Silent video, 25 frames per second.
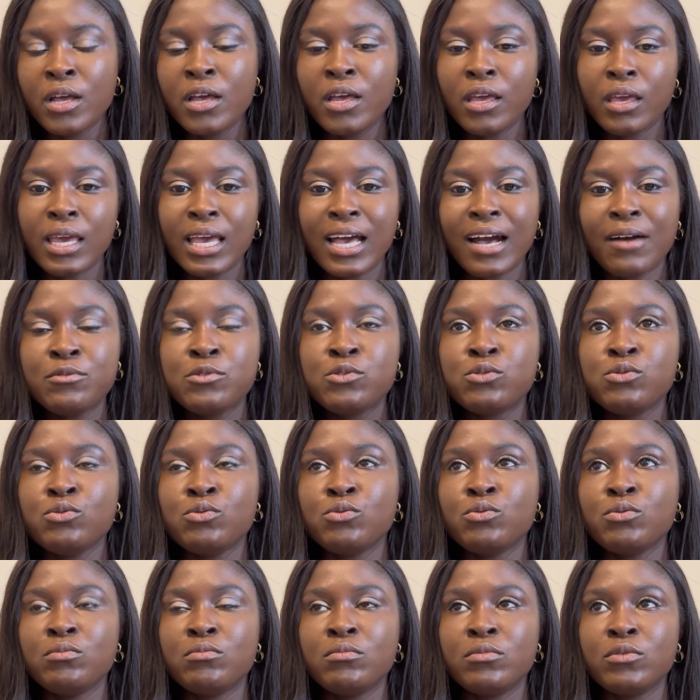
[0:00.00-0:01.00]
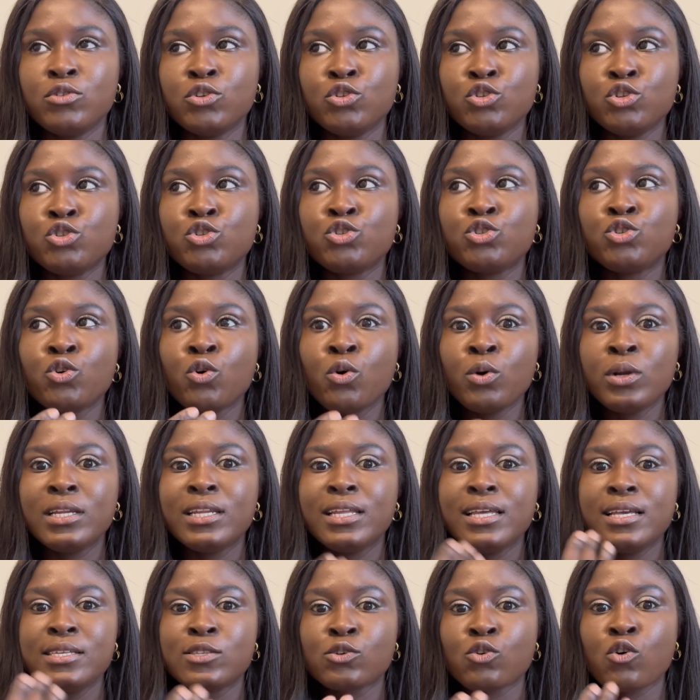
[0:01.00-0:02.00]
you have to show
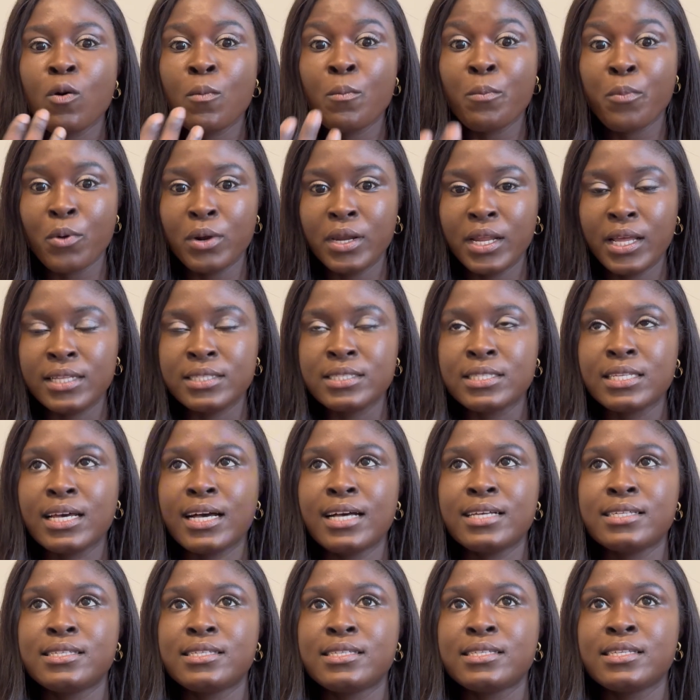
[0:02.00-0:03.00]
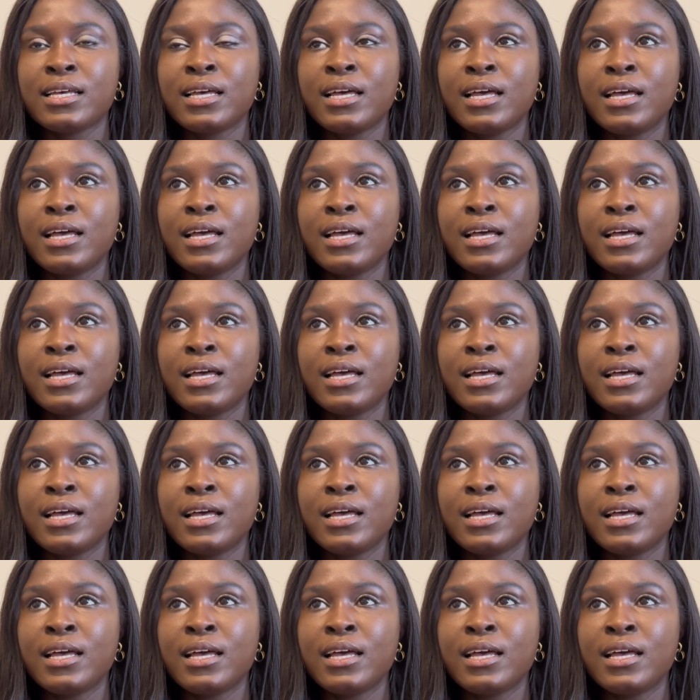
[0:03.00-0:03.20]
these components as,